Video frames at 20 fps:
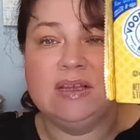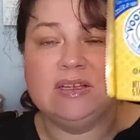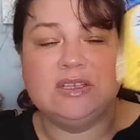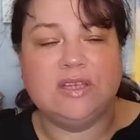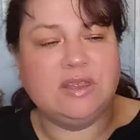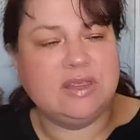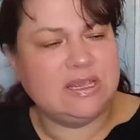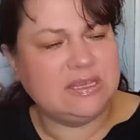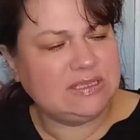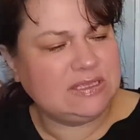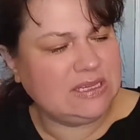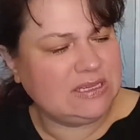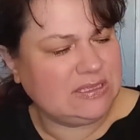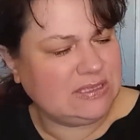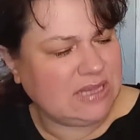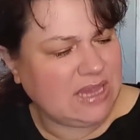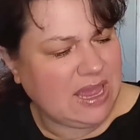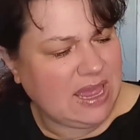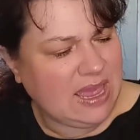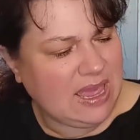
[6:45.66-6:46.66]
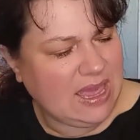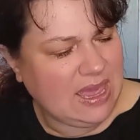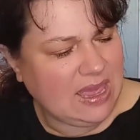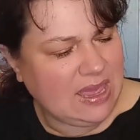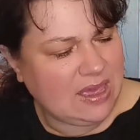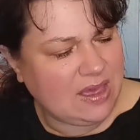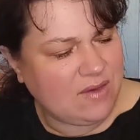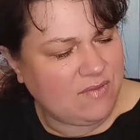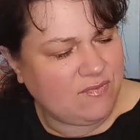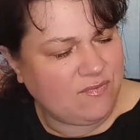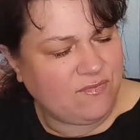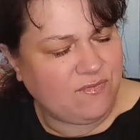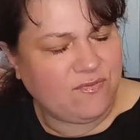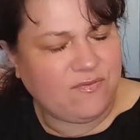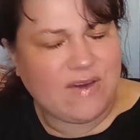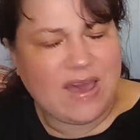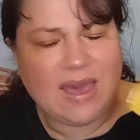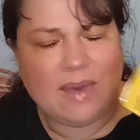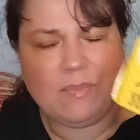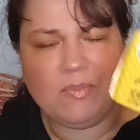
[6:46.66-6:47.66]
So this is a
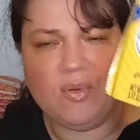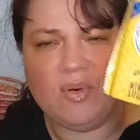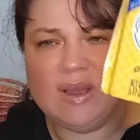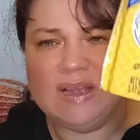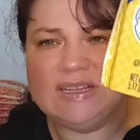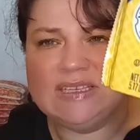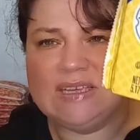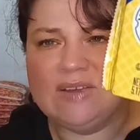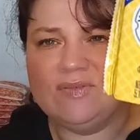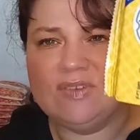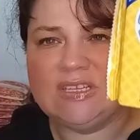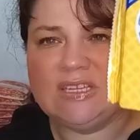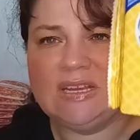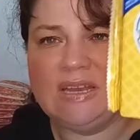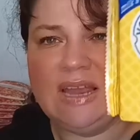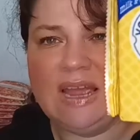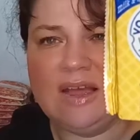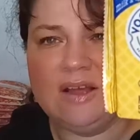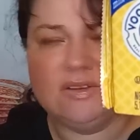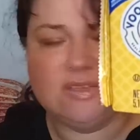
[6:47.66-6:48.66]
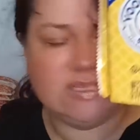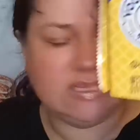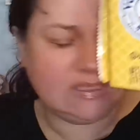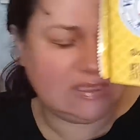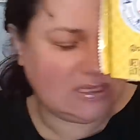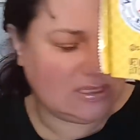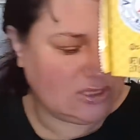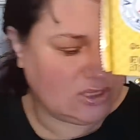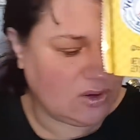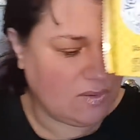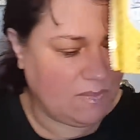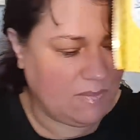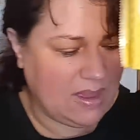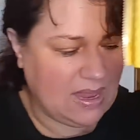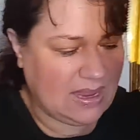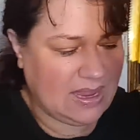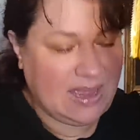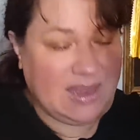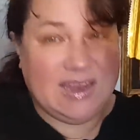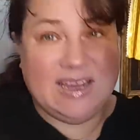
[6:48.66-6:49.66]
5.17 ounces. This is their
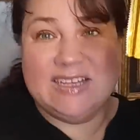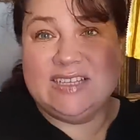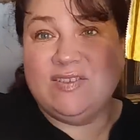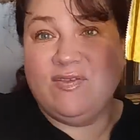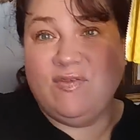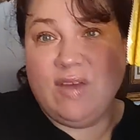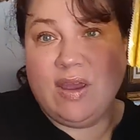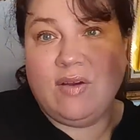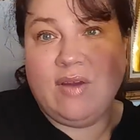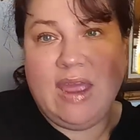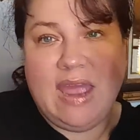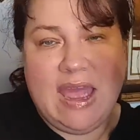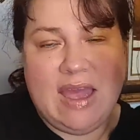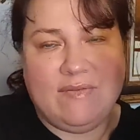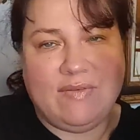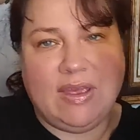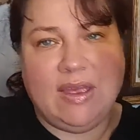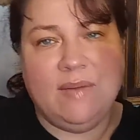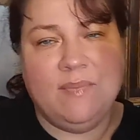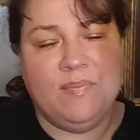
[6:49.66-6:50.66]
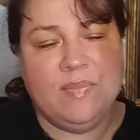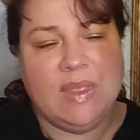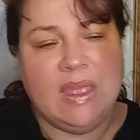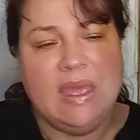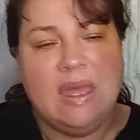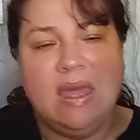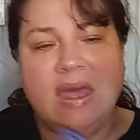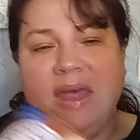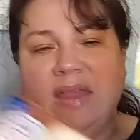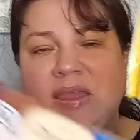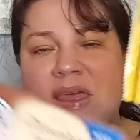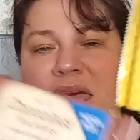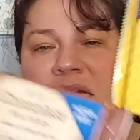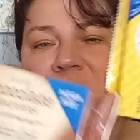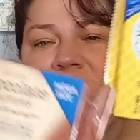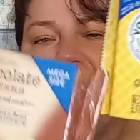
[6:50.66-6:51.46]
mega, and it's very heavy. They